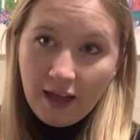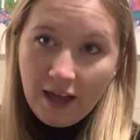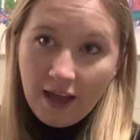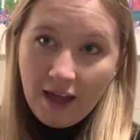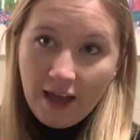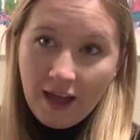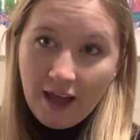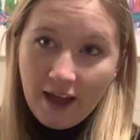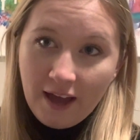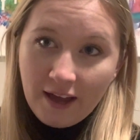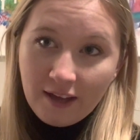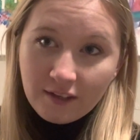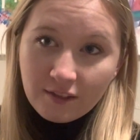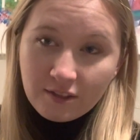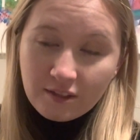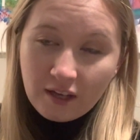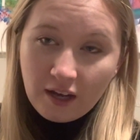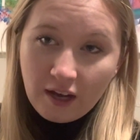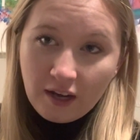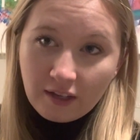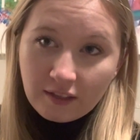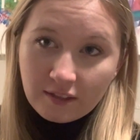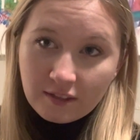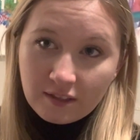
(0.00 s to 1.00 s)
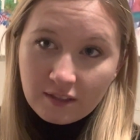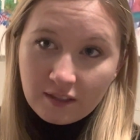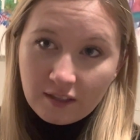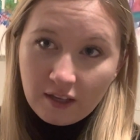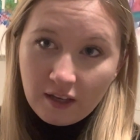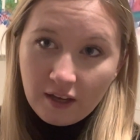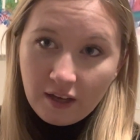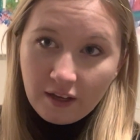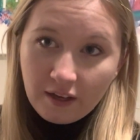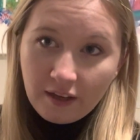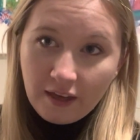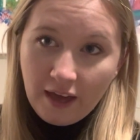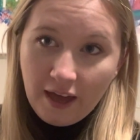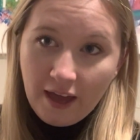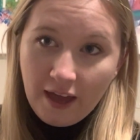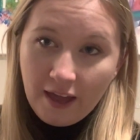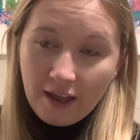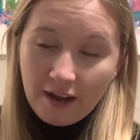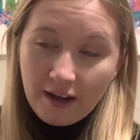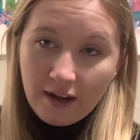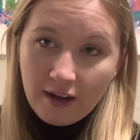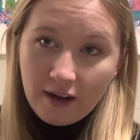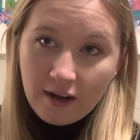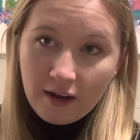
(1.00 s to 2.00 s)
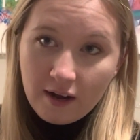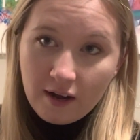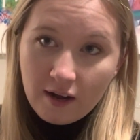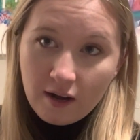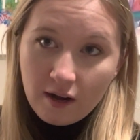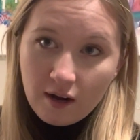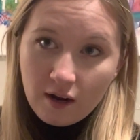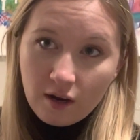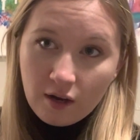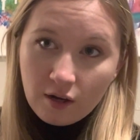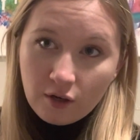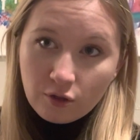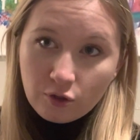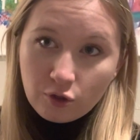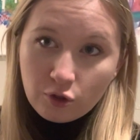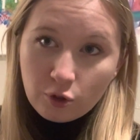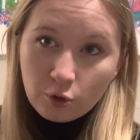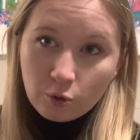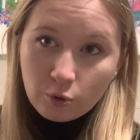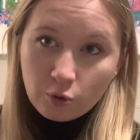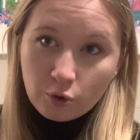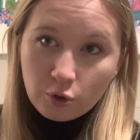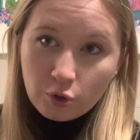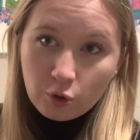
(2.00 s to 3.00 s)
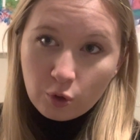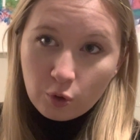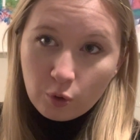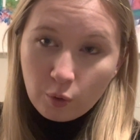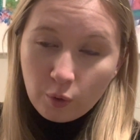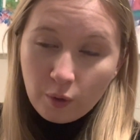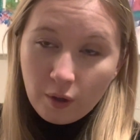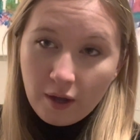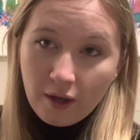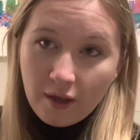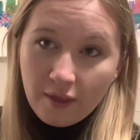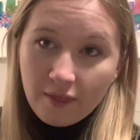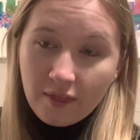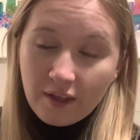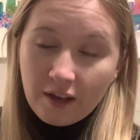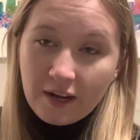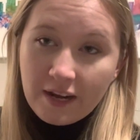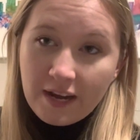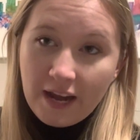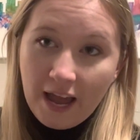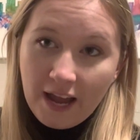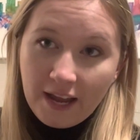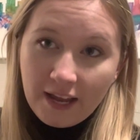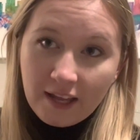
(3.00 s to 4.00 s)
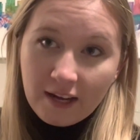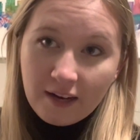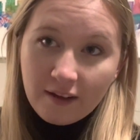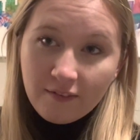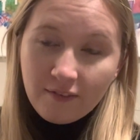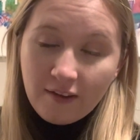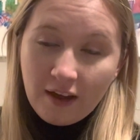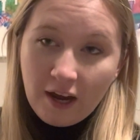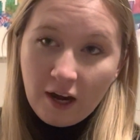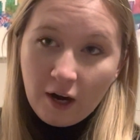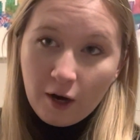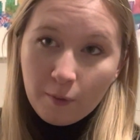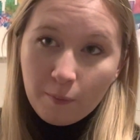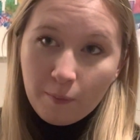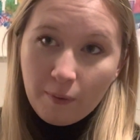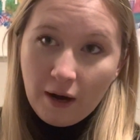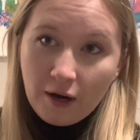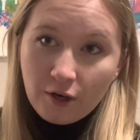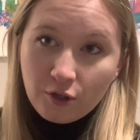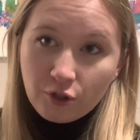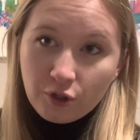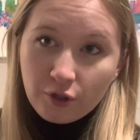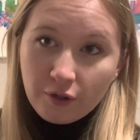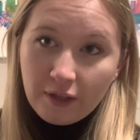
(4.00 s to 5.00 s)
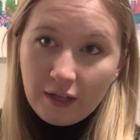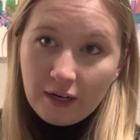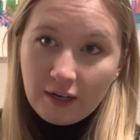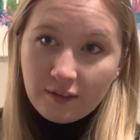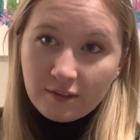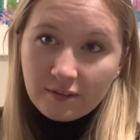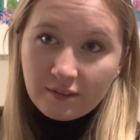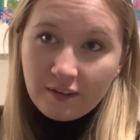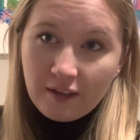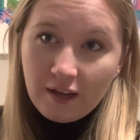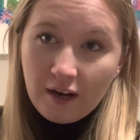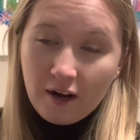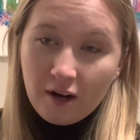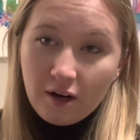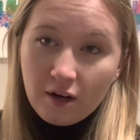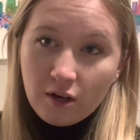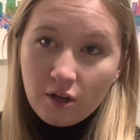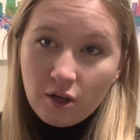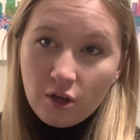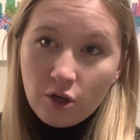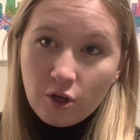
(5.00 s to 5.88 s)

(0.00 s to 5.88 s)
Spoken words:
adduct again due to the negative air pressure that is there.